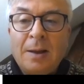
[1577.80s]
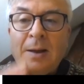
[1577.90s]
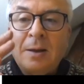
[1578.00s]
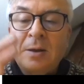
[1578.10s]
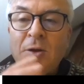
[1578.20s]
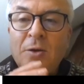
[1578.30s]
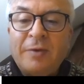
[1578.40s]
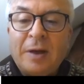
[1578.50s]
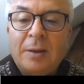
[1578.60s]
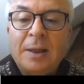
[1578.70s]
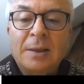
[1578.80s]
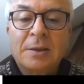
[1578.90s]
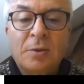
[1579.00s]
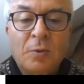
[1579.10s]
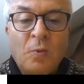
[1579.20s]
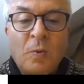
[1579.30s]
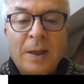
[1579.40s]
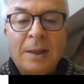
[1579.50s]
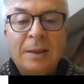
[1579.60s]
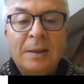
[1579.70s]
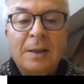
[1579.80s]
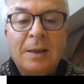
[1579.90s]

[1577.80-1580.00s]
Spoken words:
covariance with,